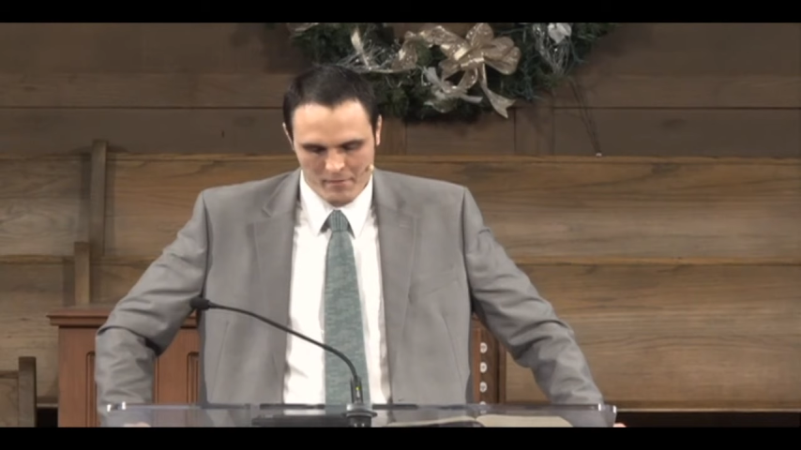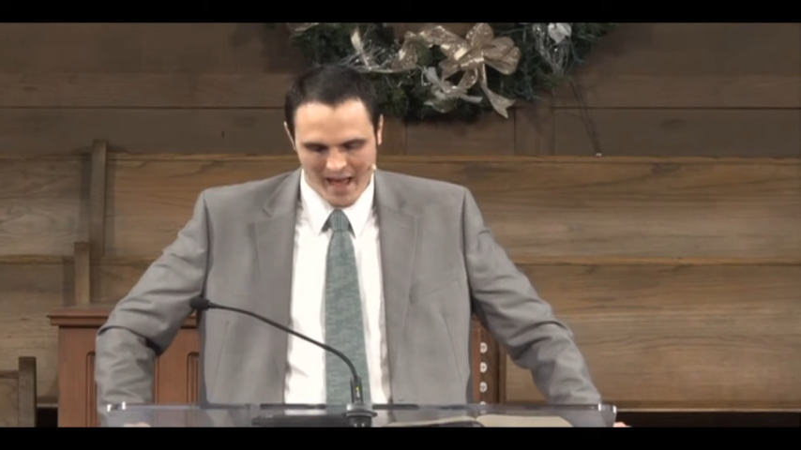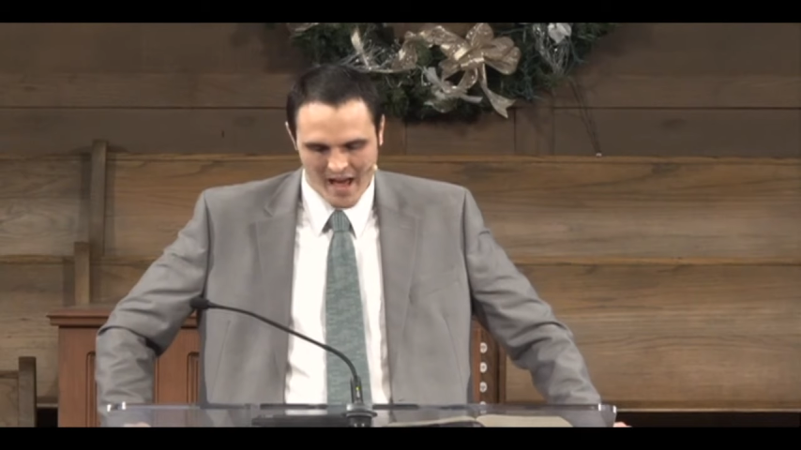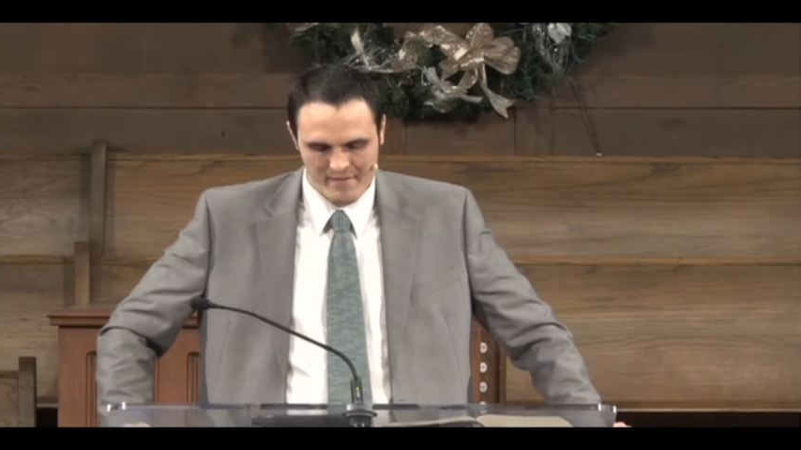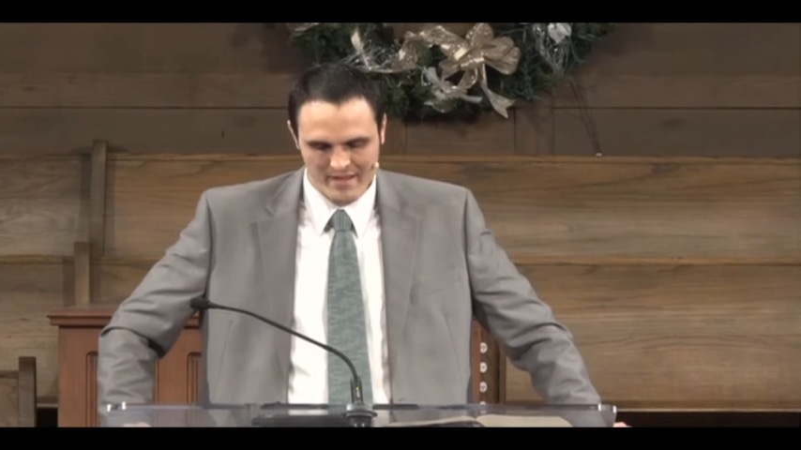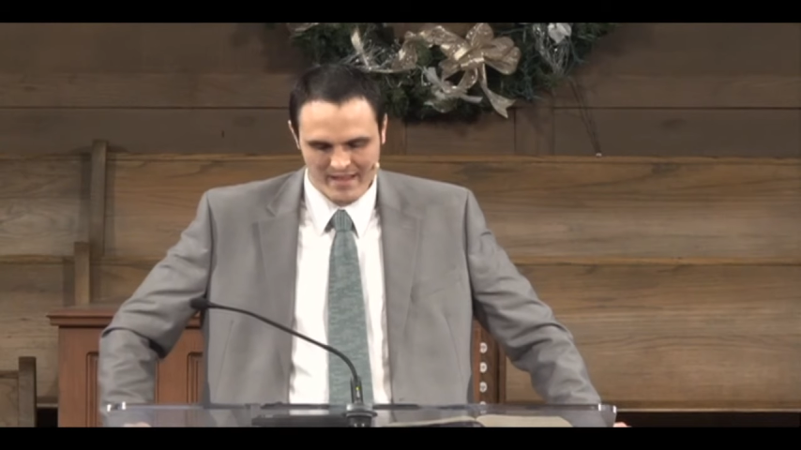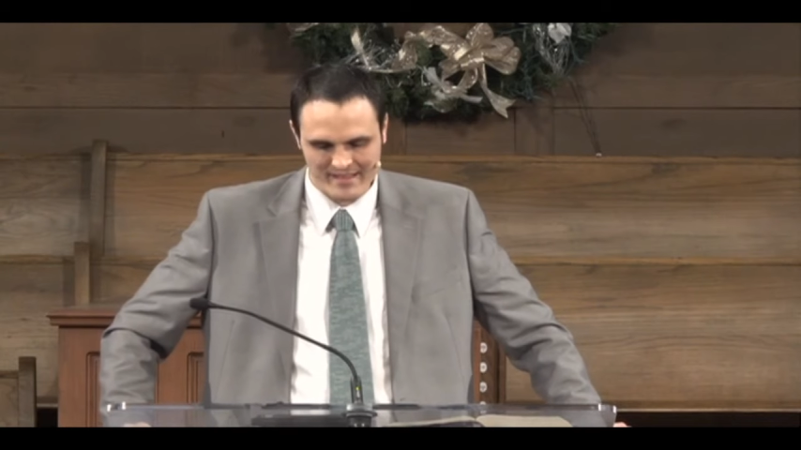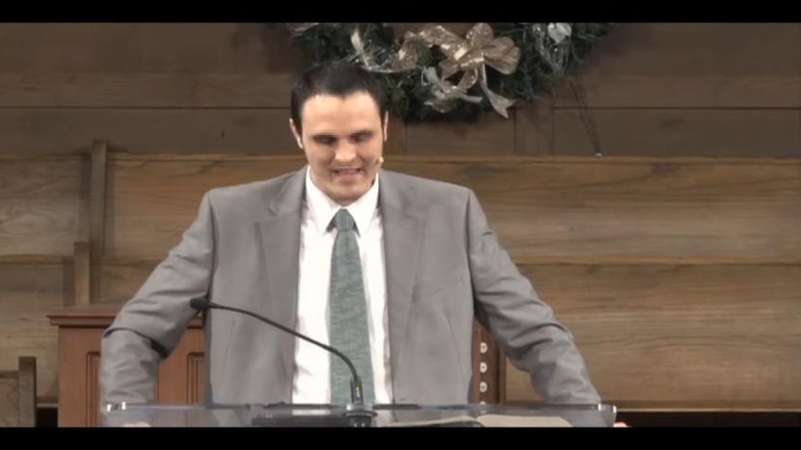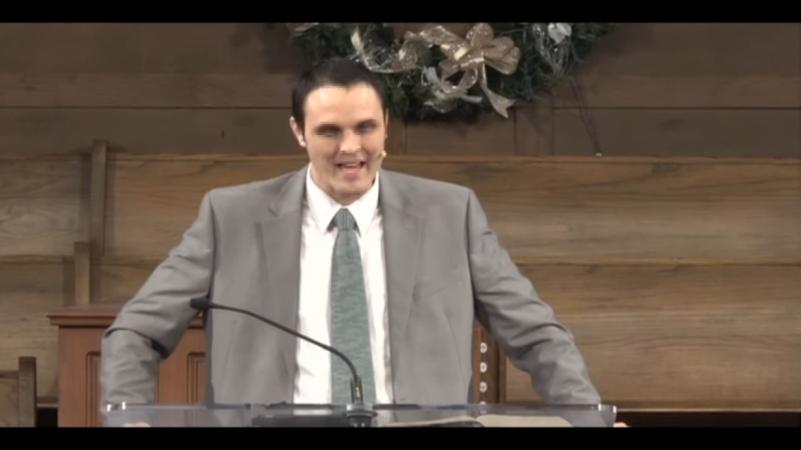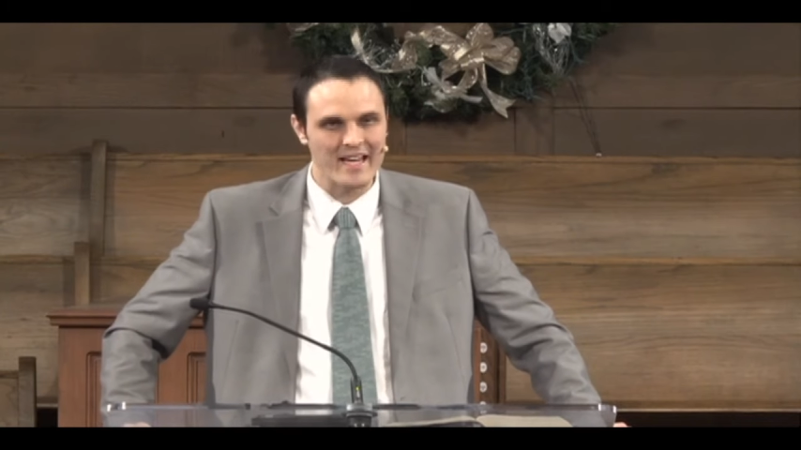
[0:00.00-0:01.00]
of heaven
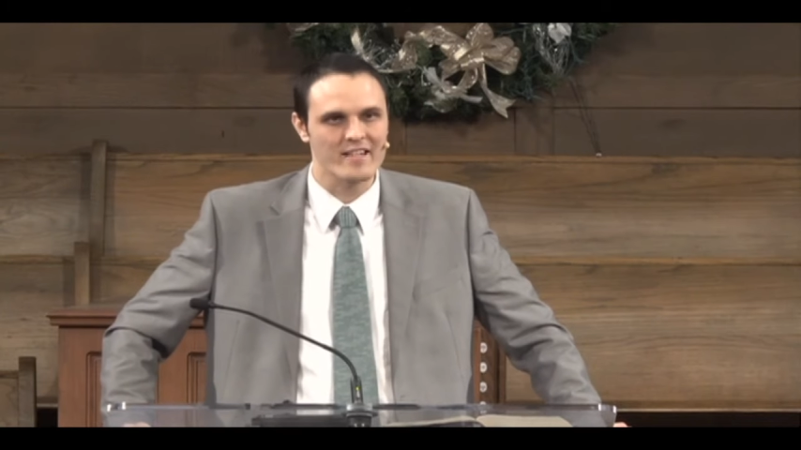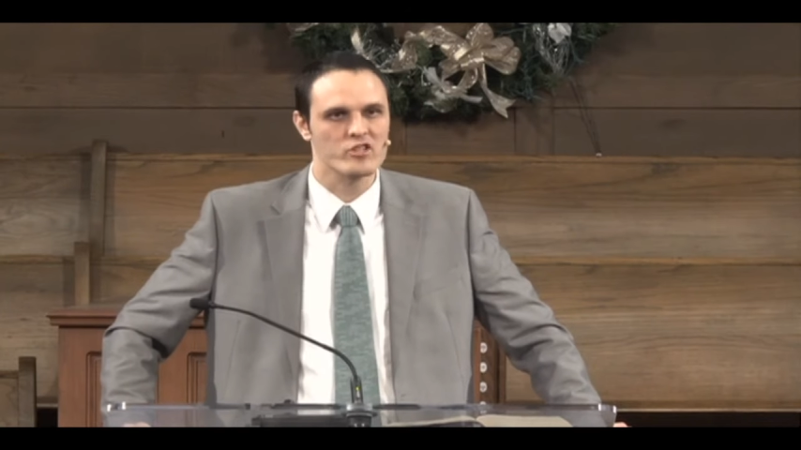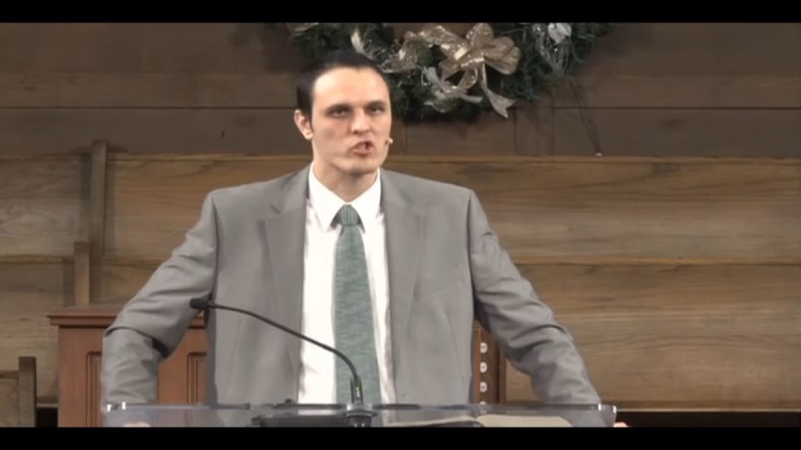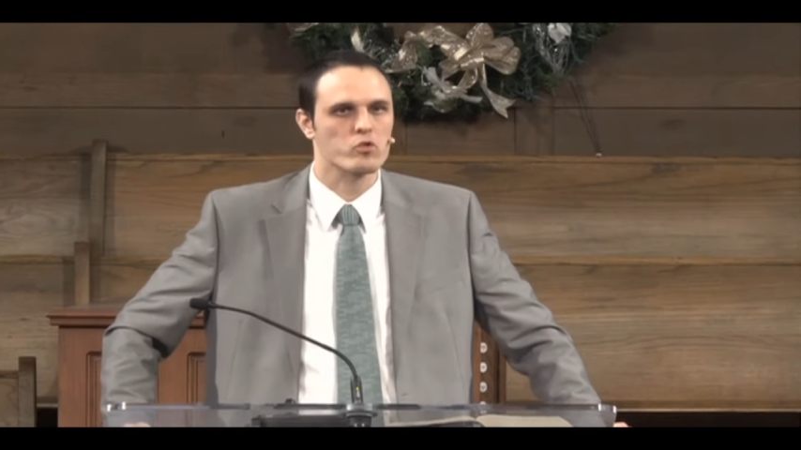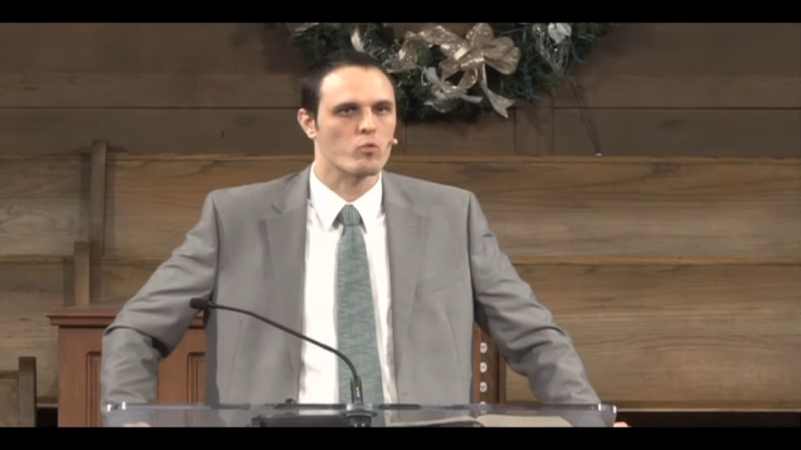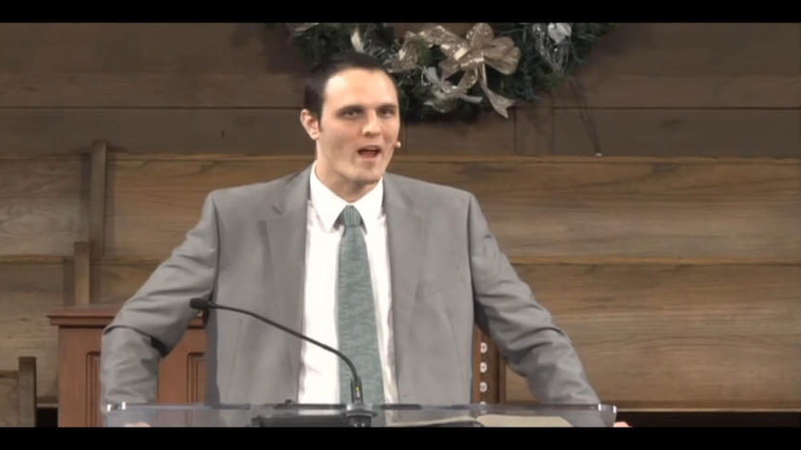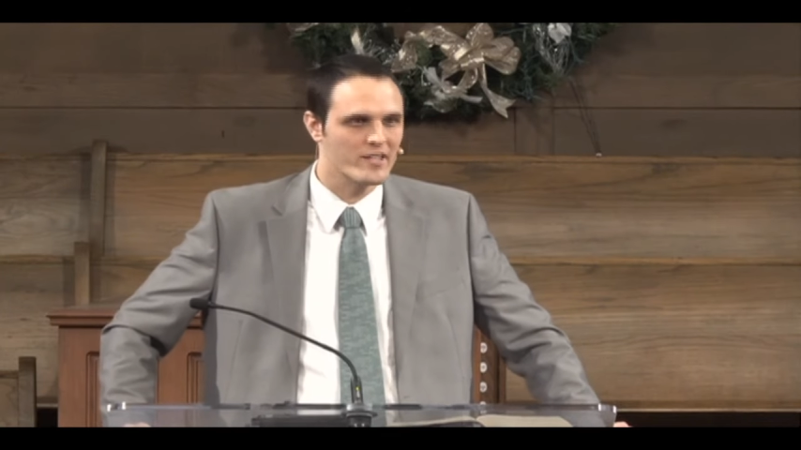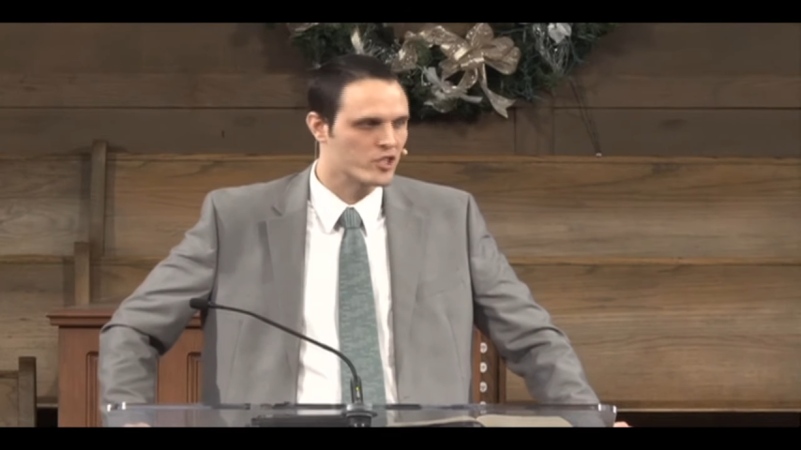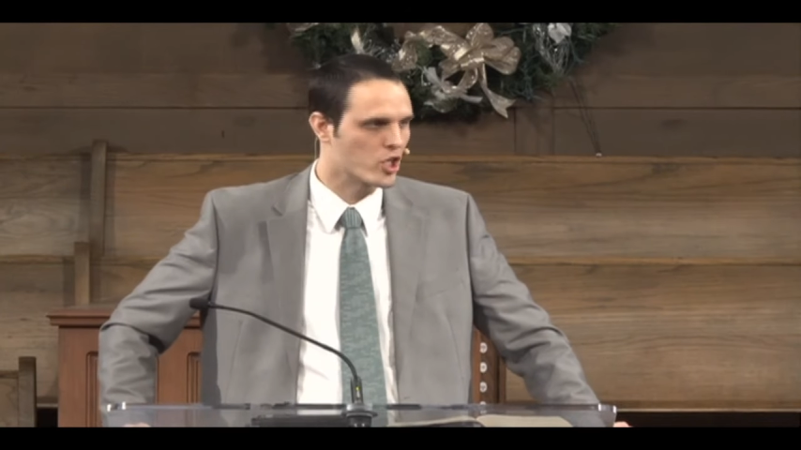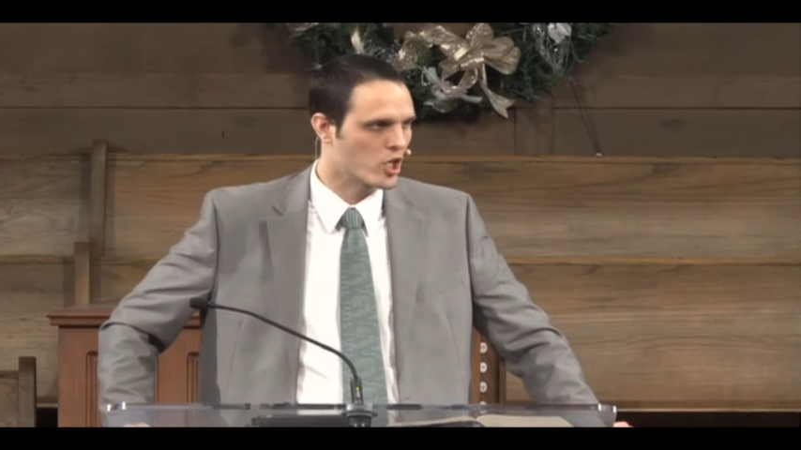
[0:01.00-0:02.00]
is like
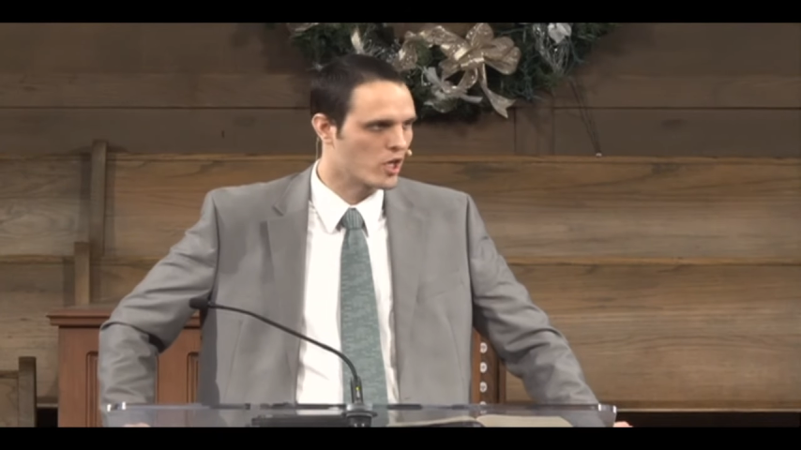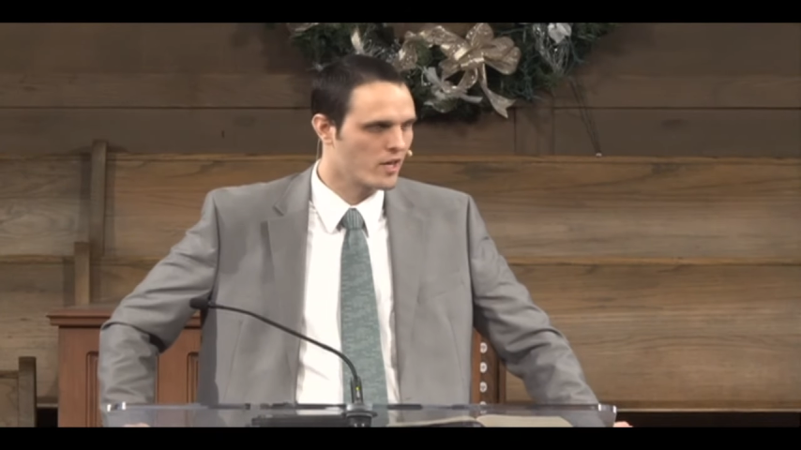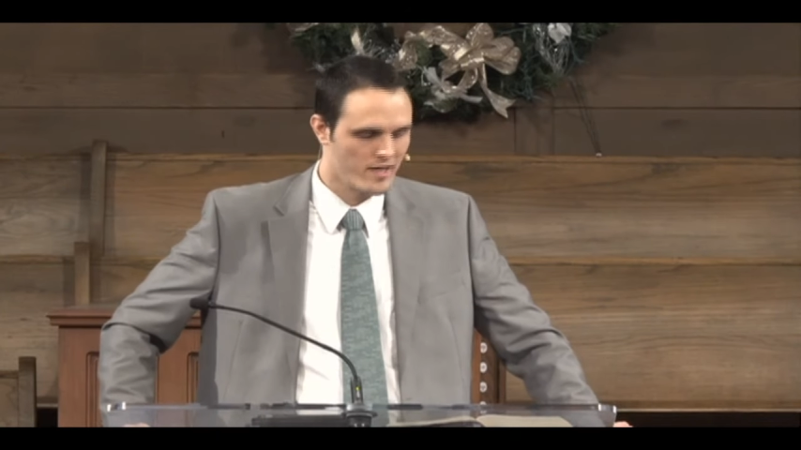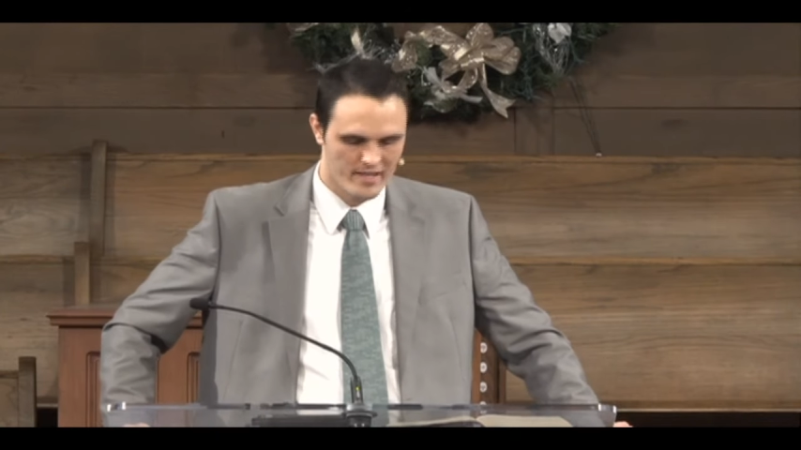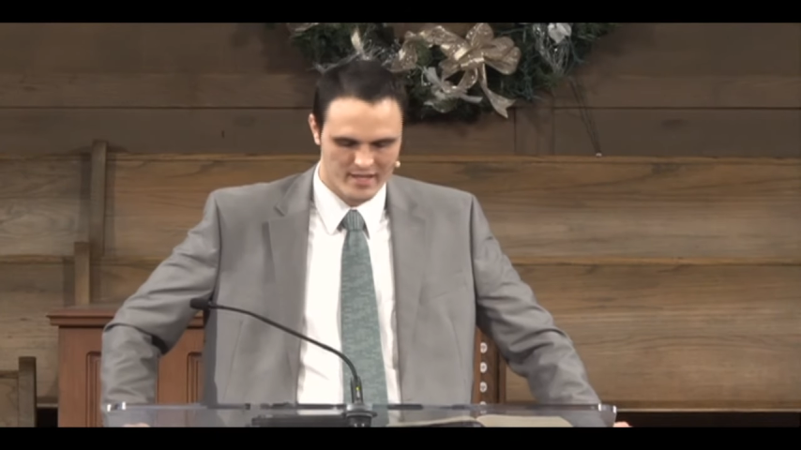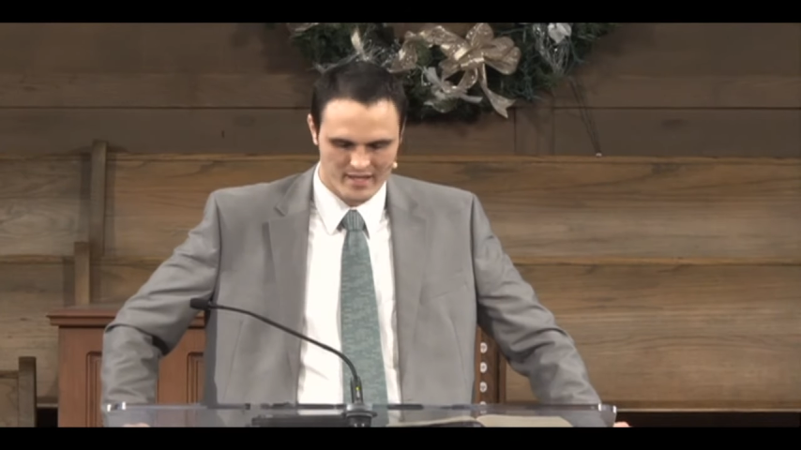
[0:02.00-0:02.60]
treasure